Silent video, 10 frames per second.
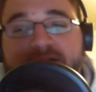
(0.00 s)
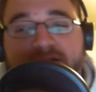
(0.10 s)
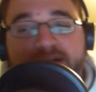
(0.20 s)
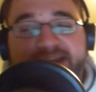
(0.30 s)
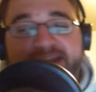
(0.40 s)

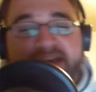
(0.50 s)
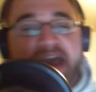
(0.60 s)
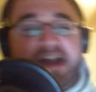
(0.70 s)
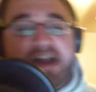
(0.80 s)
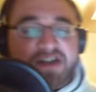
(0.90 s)
cache
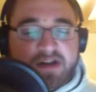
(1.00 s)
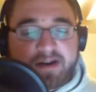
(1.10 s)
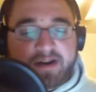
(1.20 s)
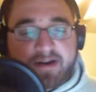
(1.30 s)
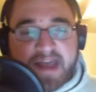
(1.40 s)
clearing
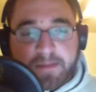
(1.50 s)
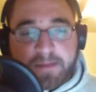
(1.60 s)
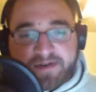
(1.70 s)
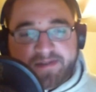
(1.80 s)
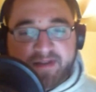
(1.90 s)
apps or anything
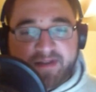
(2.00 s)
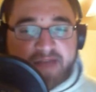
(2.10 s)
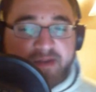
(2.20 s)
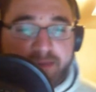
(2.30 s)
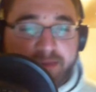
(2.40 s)
like that from the
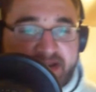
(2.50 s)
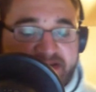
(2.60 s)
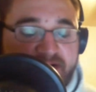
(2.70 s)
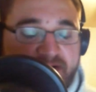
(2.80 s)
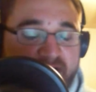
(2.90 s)
Play Store.
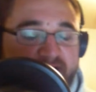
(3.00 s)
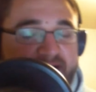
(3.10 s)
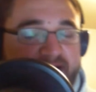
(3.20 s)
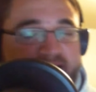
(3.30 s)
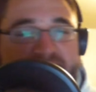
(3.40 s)

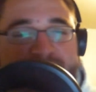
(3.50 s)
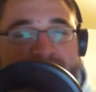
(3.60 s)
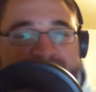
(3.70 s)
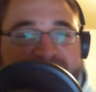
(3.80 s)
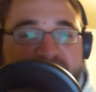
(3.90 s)
I just
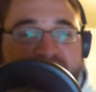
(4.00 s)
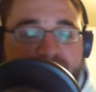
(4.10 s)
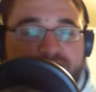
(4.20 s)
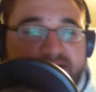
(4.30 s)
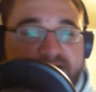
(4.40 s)
never
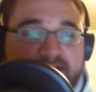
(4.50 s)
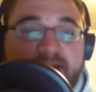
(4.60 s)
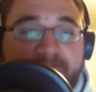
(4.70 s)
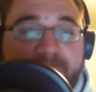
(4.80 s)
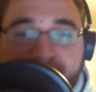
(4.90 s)
trusted them.
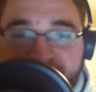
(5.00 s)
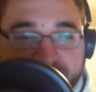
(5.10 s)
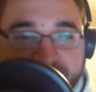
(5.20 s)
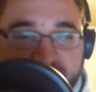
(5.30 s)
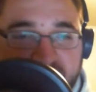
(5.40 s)

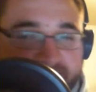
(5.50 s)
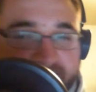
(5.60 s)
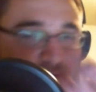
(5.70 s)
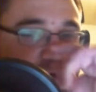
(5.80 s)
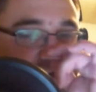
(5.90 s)
As far
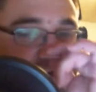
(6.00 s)
as